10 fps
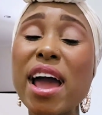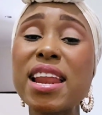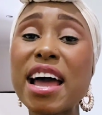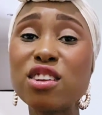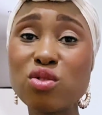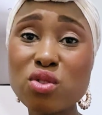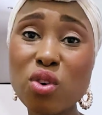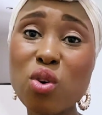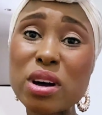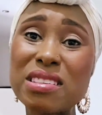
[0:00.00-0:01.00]
And I do
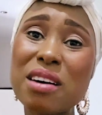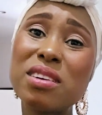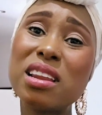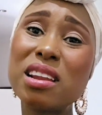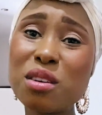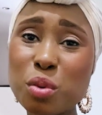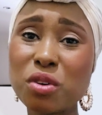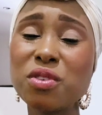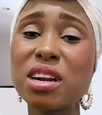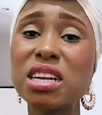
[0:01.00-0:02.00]
always have a little bit
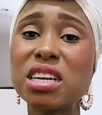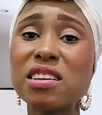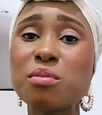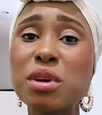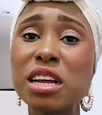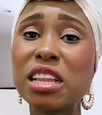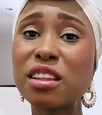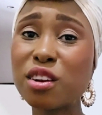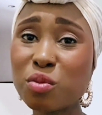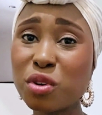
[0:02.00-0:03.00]
of an adjustment and a
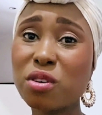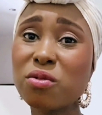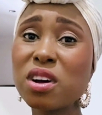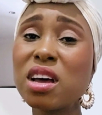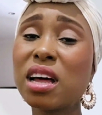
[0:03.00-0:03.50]
little bit of